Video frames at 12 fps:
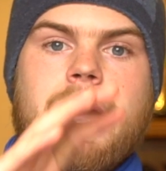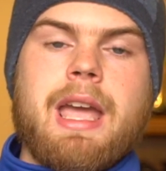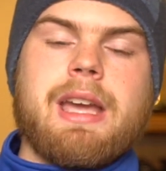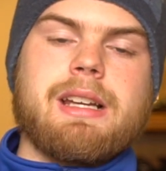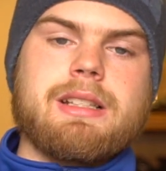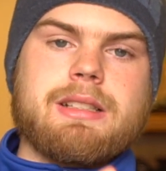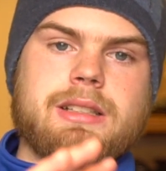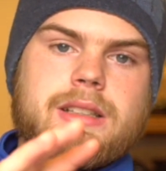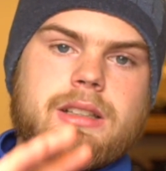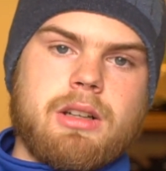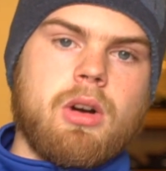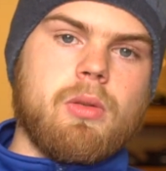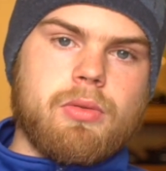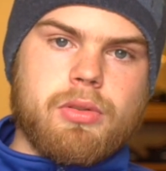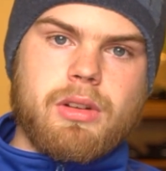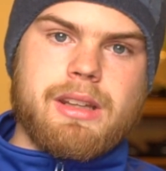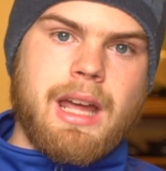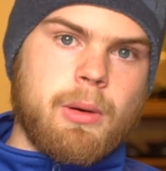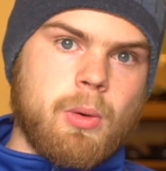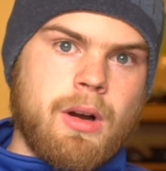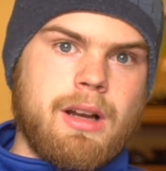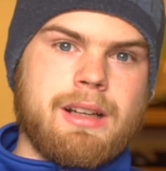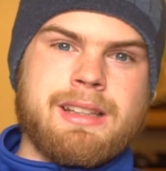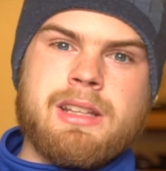and hopefully that will